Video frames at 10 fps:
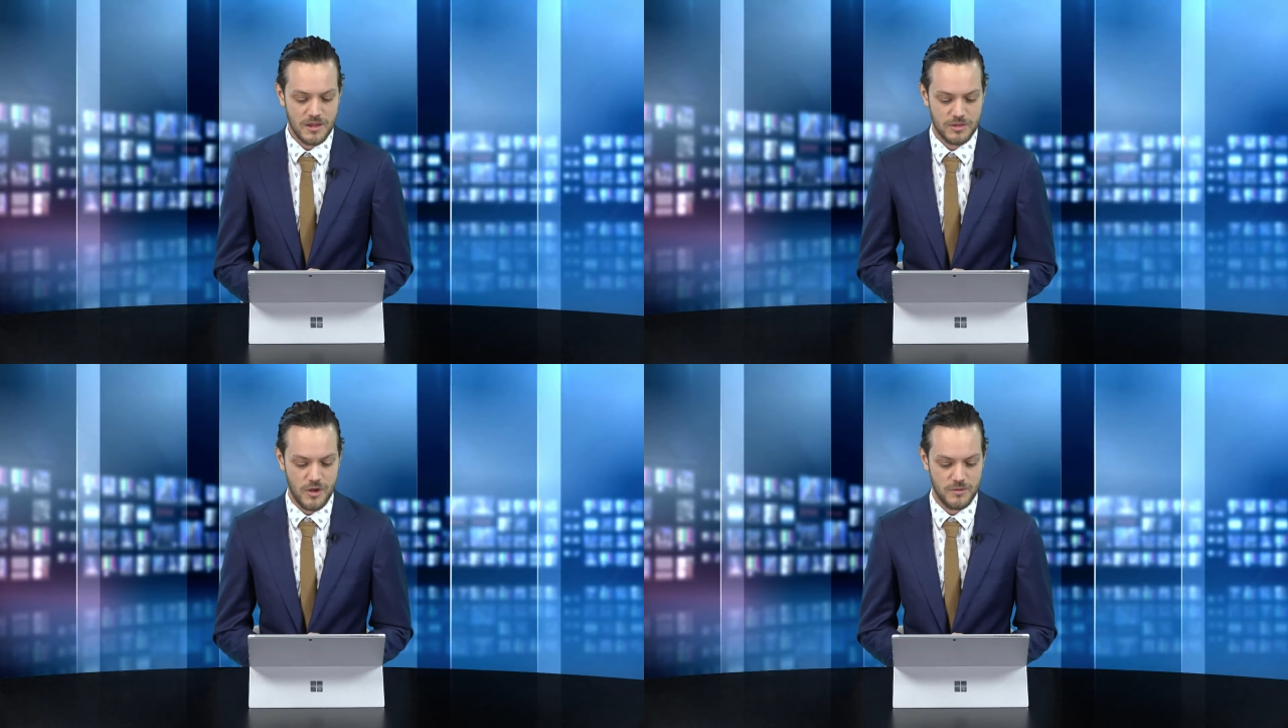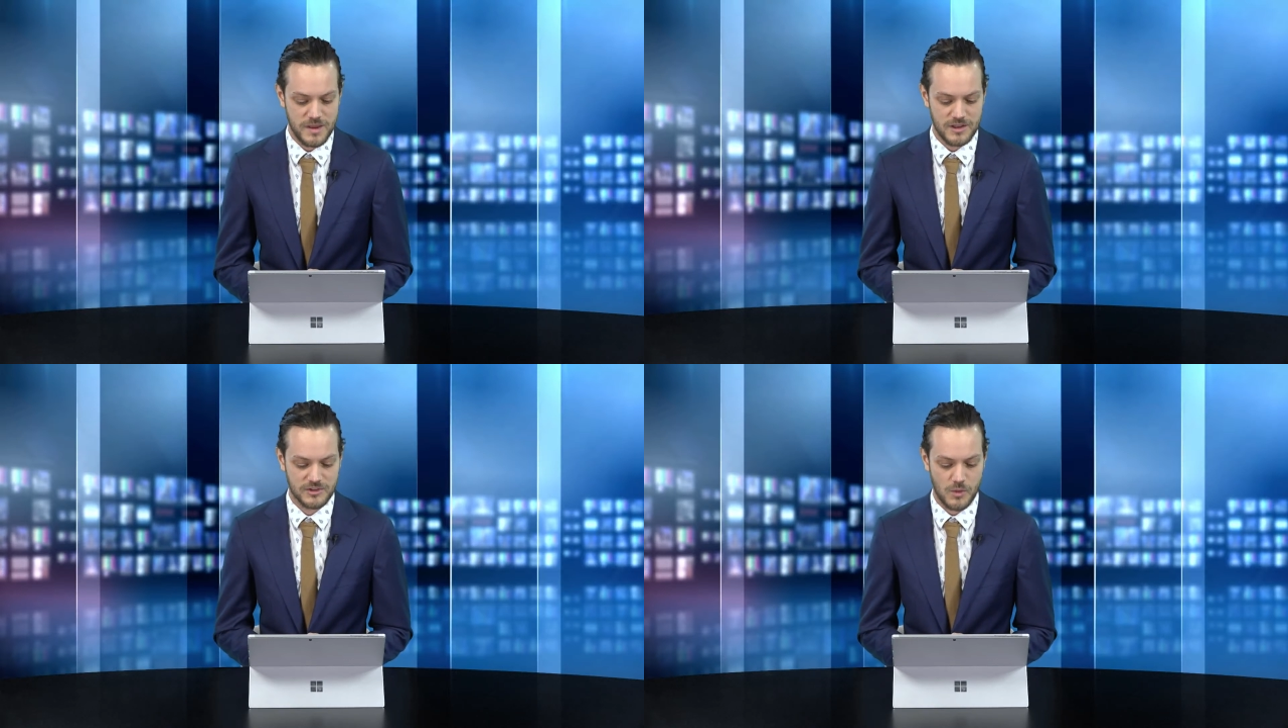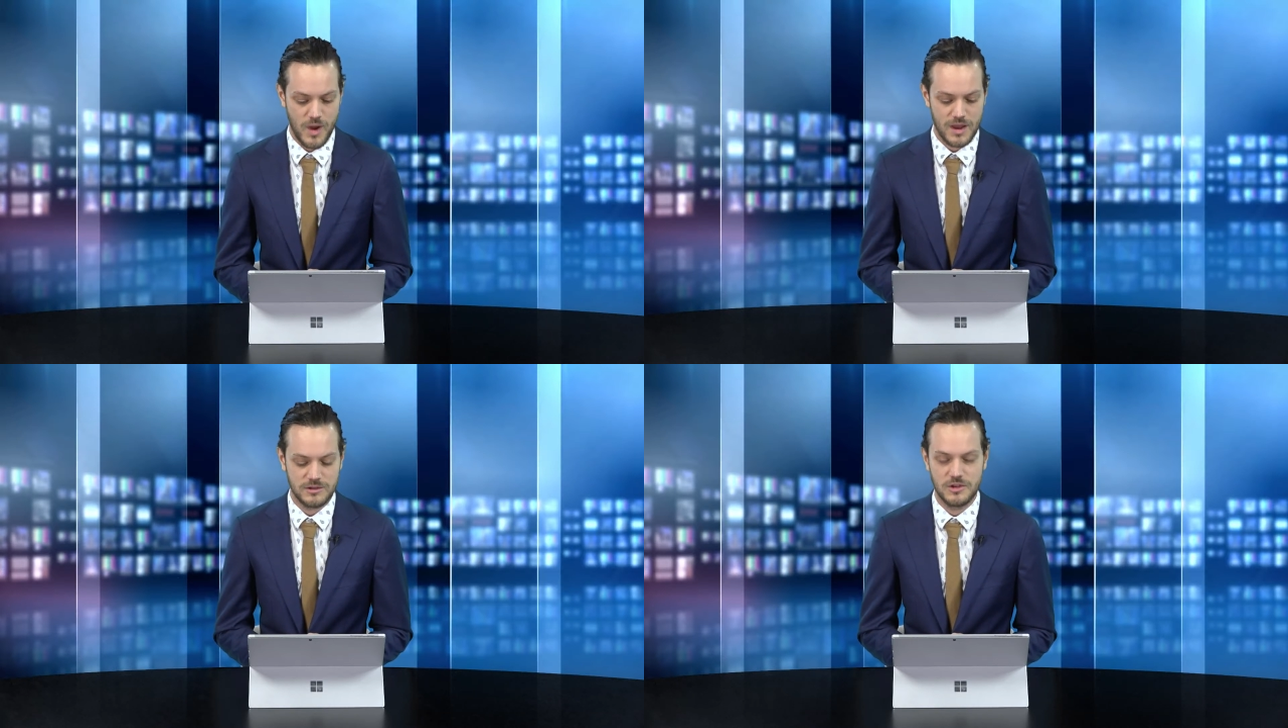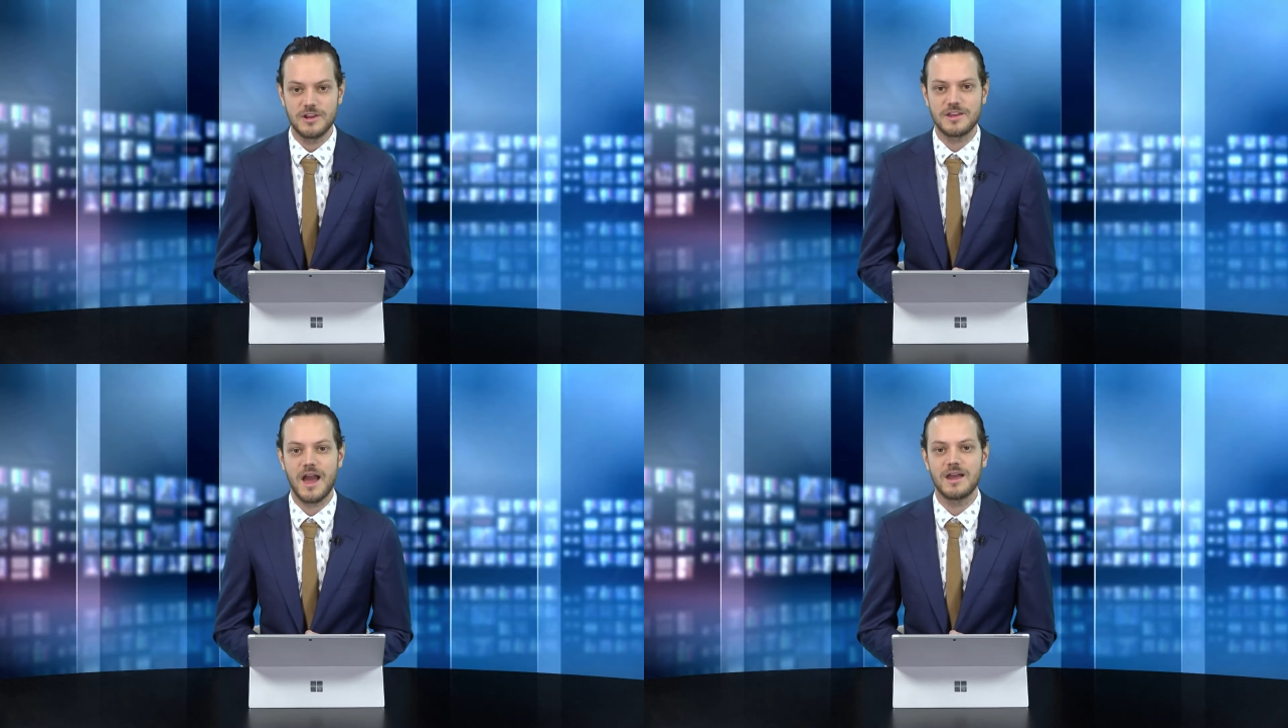Third pick is the 1,
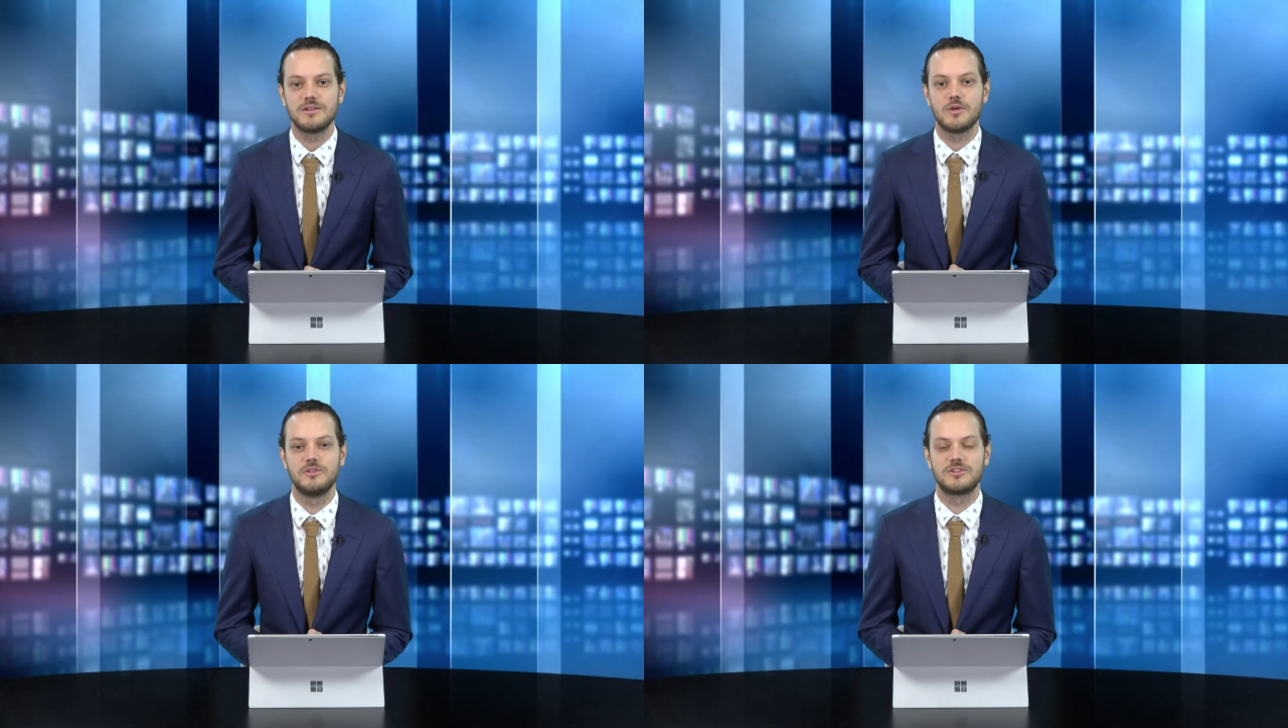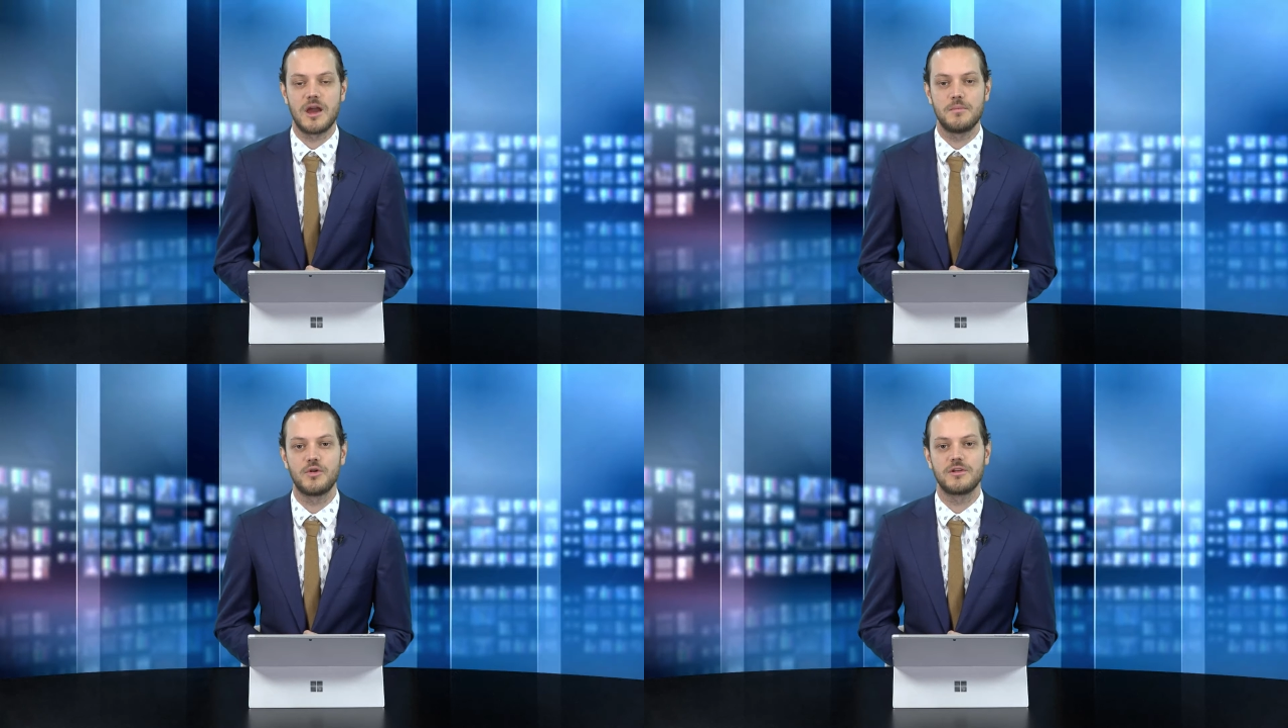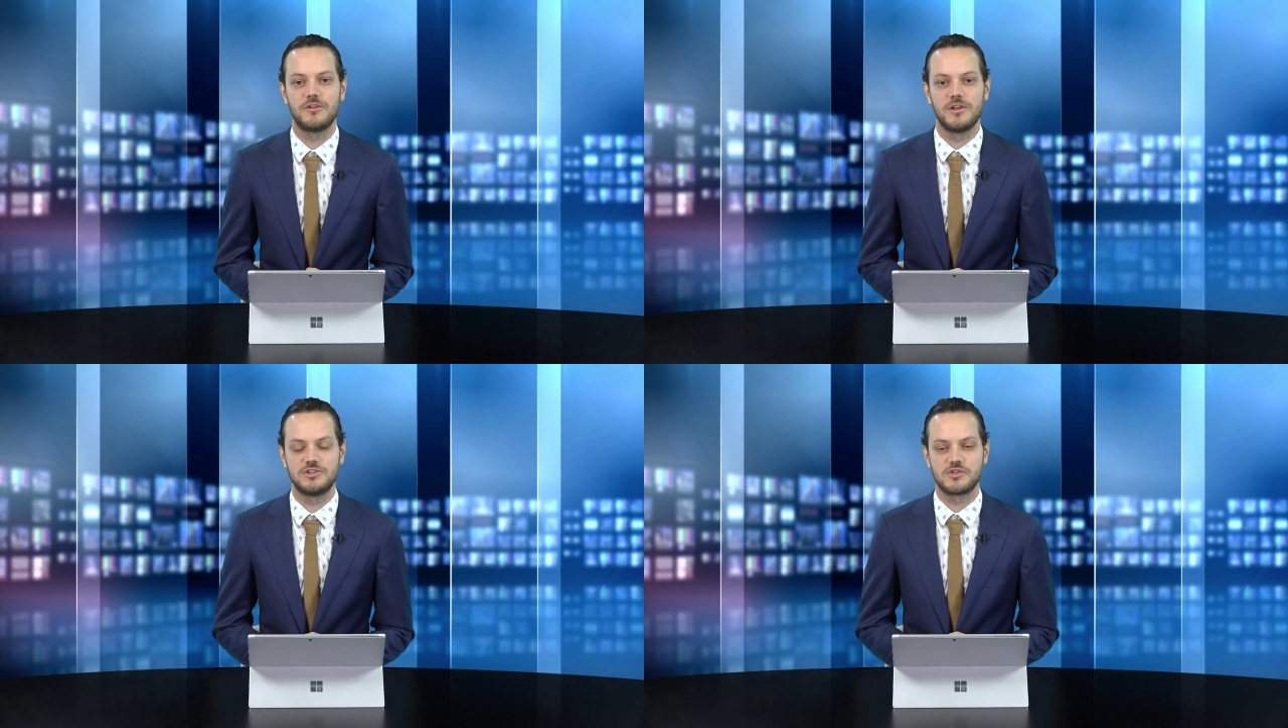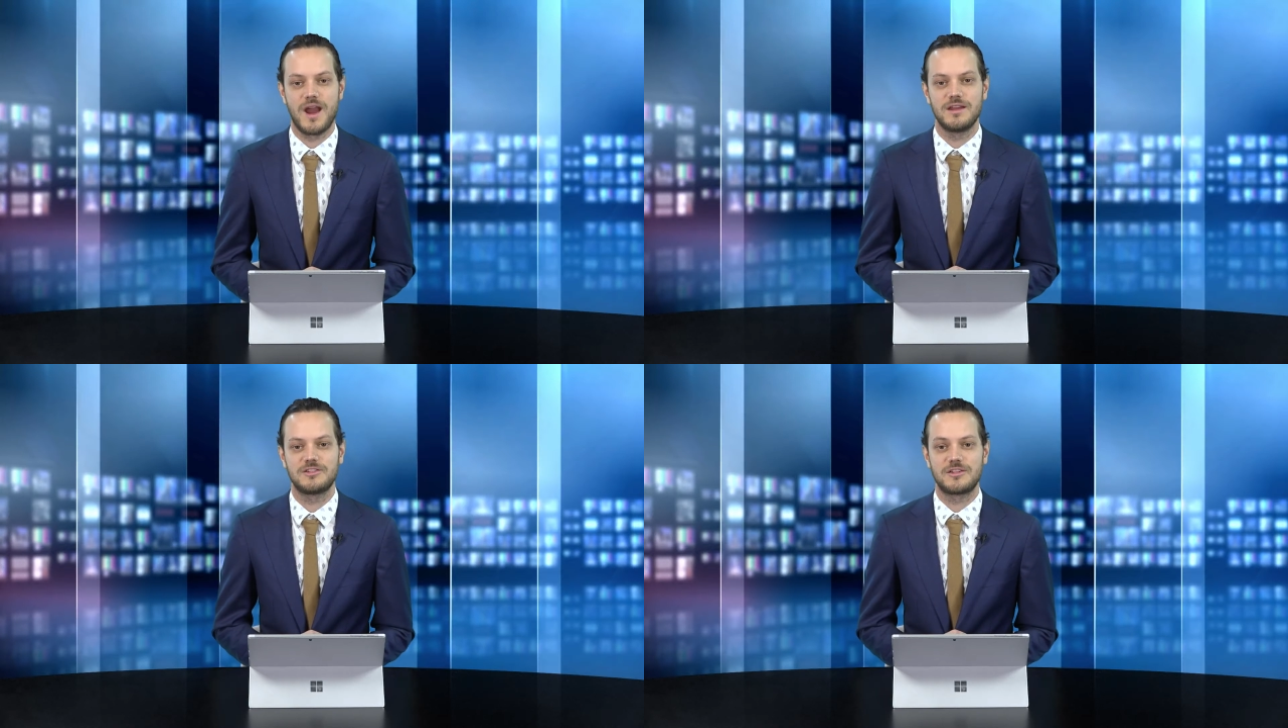Unicat, who's debuting for the
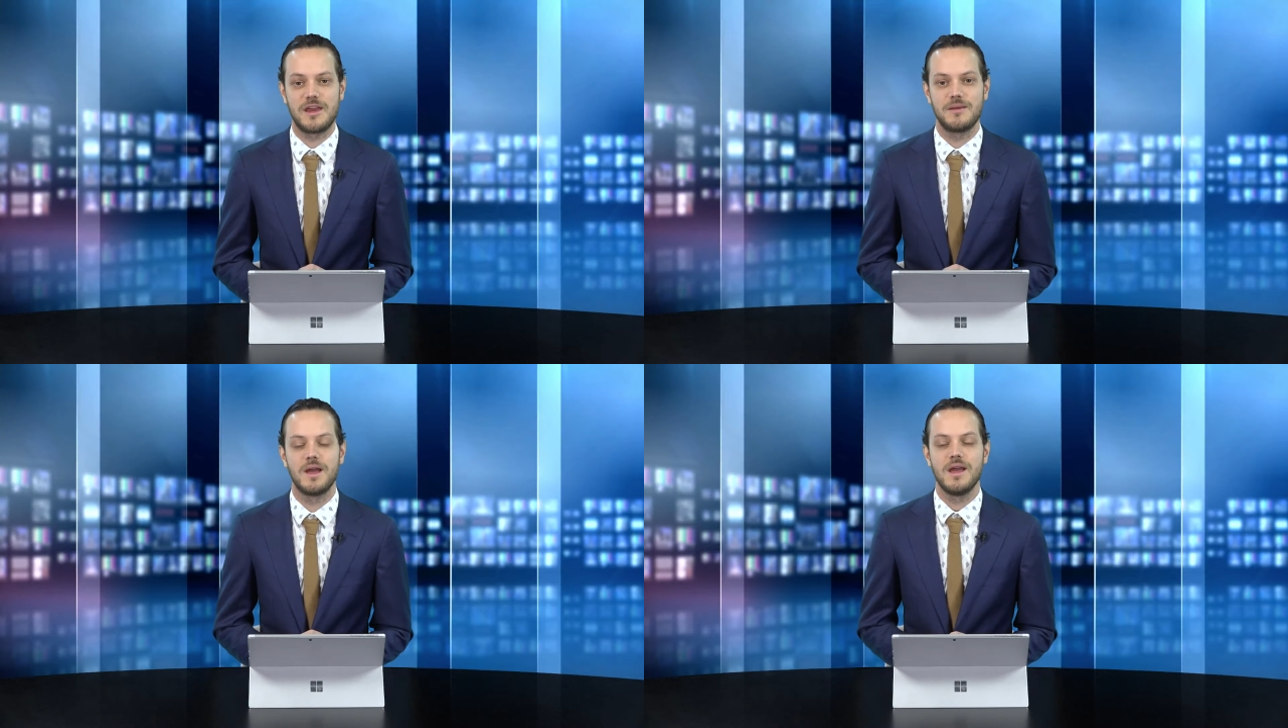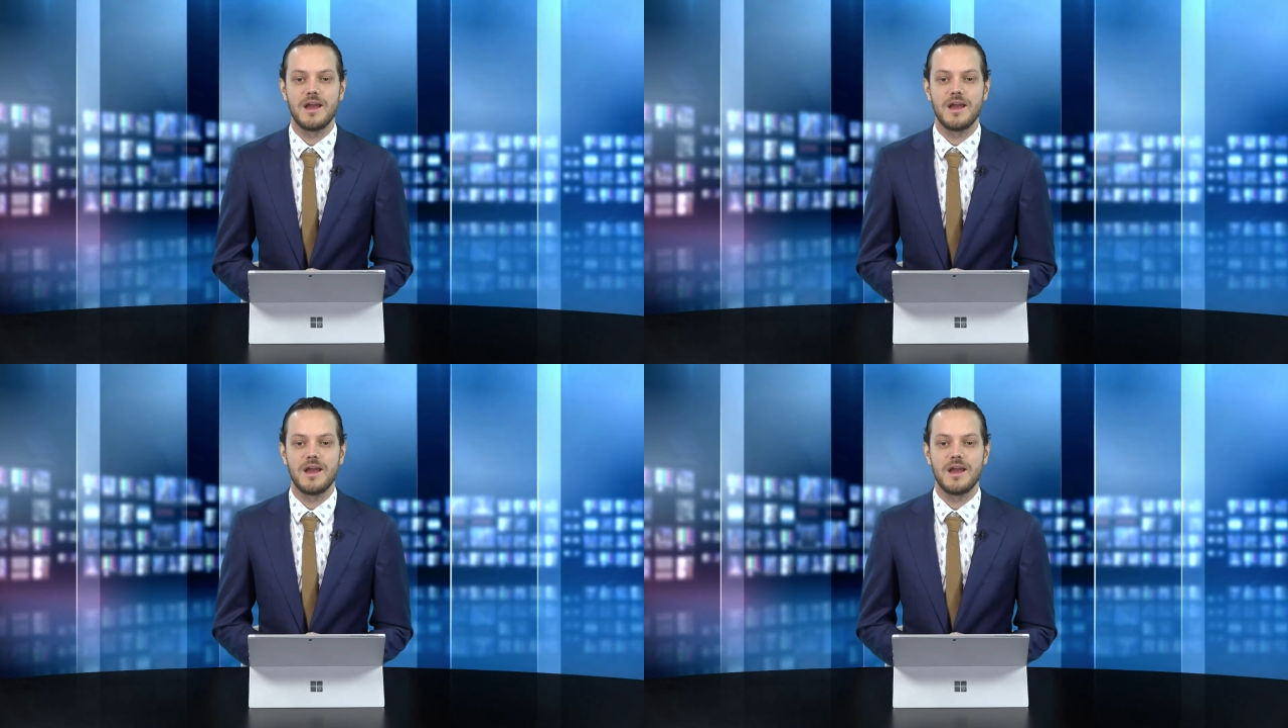Durant team